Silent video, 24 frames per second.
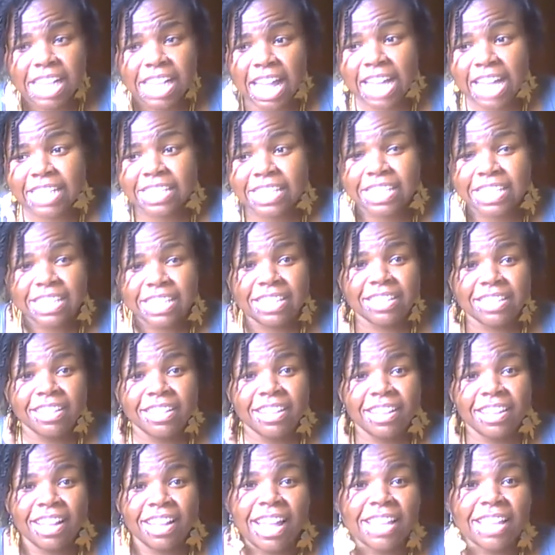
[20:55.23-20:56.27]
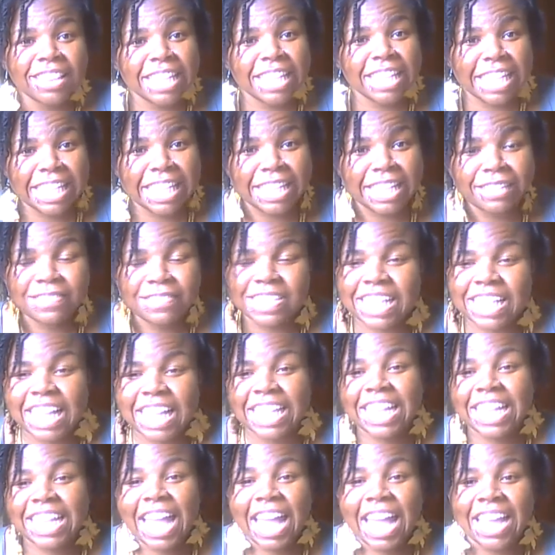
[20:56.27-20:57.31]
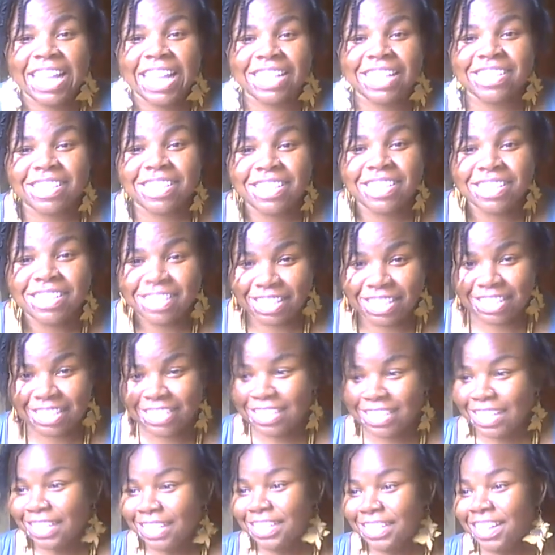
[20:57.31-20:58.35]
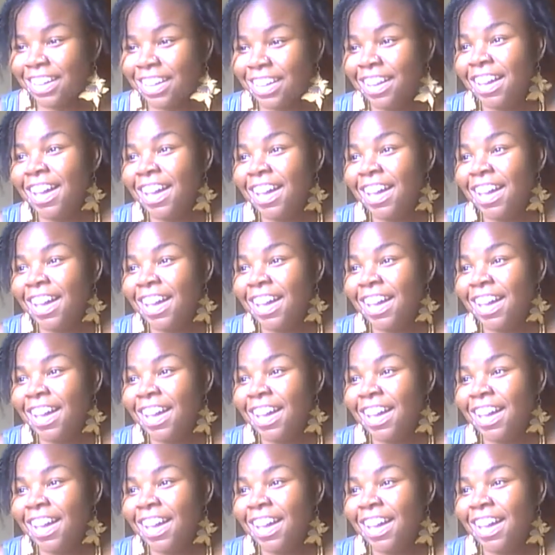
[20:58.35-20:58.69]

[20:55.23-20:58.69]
Nasty and leaves. And that ends the season.